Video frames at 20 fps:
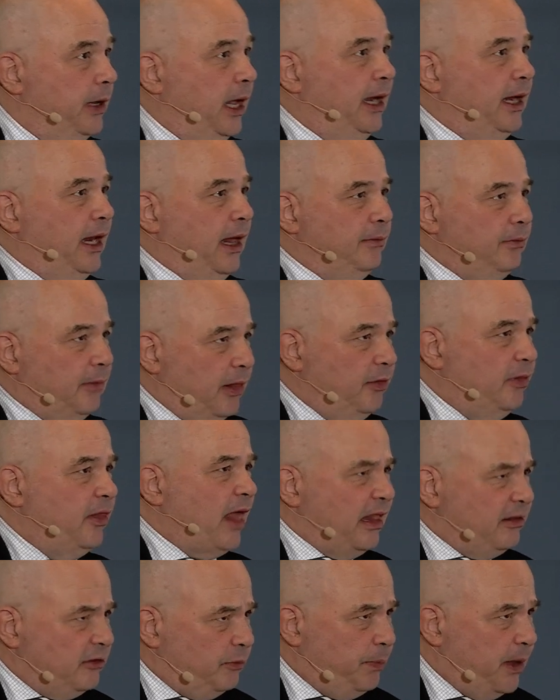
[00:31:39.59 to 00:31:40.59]
Yeah. And
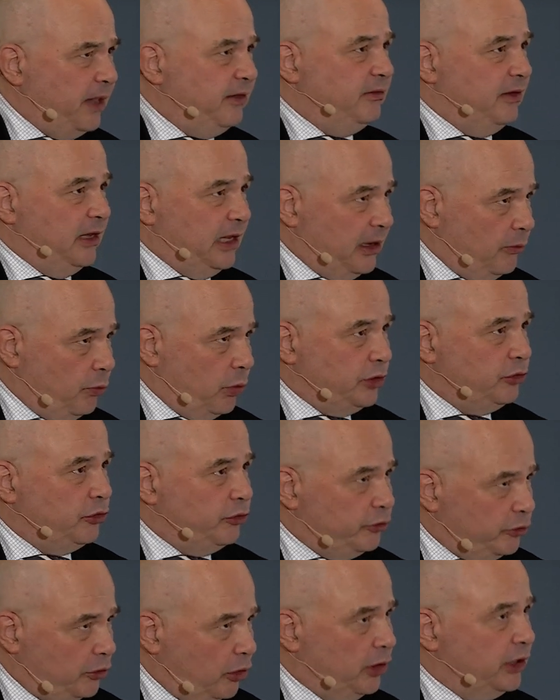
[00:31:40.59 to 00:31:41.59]
that's basically what you're
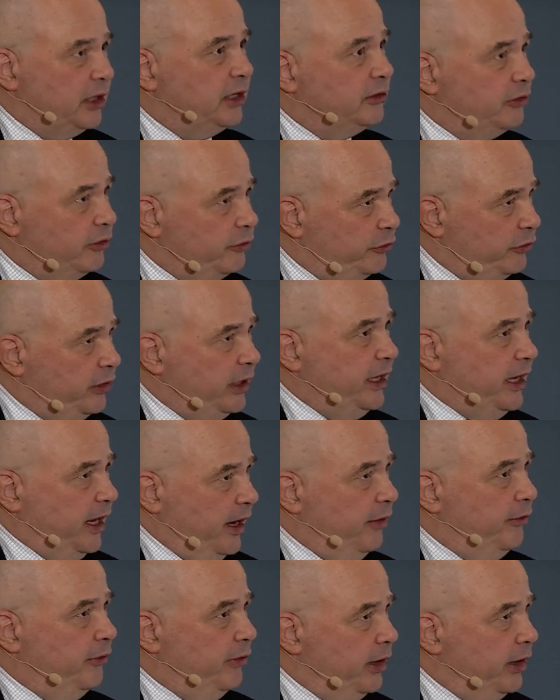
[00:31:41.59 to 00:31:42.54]
starting to see here,